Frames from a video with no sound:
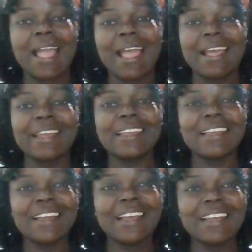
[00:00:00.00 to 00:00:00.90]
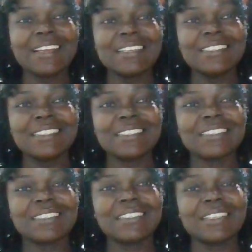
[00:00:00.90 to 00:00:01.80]
Hi
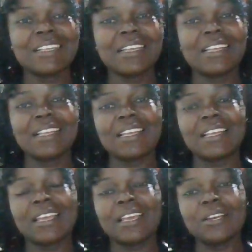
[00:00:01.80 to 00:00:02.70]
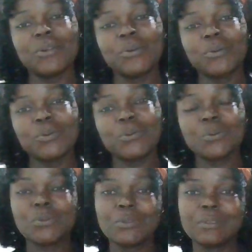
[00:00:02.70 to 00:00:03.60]
guys.
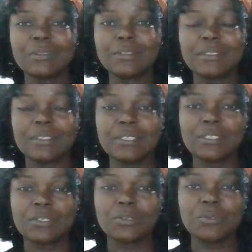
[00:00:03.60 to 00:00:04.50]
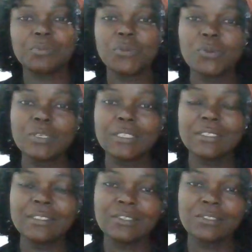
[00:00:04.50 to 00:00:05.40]
Hello. Good
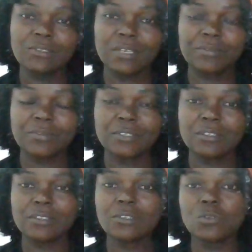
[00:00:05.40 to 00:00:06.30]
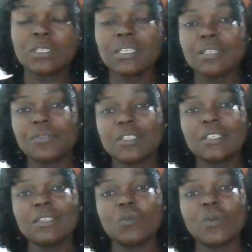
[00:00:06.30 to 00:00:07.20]
morning, good afternoon, good evening,
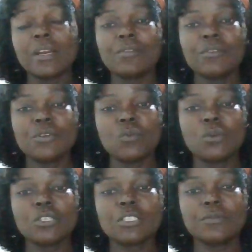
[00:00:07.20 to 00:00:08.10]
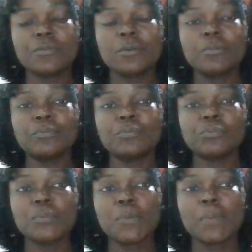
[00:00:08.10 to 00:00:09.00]
wherever you're watching from.
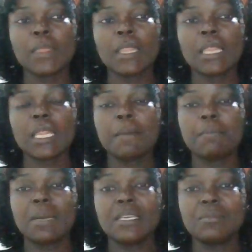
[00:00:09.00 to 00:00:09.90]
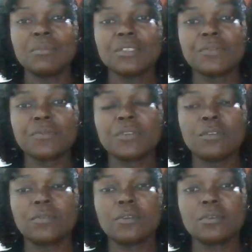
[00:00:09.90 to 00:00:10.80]
My name is
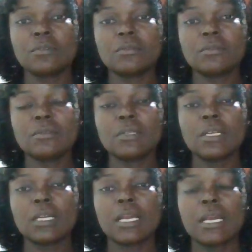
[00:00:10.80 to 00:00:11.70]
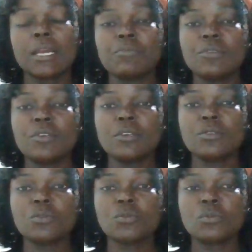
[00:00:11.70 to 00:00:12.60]
Favor. I'm here
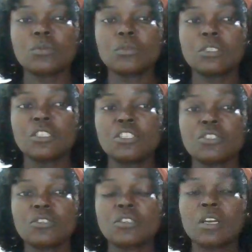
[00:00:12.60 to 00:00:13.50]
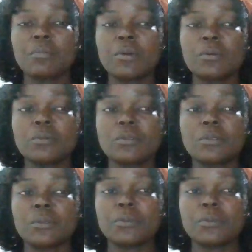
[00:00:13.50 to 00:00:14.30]
to teach about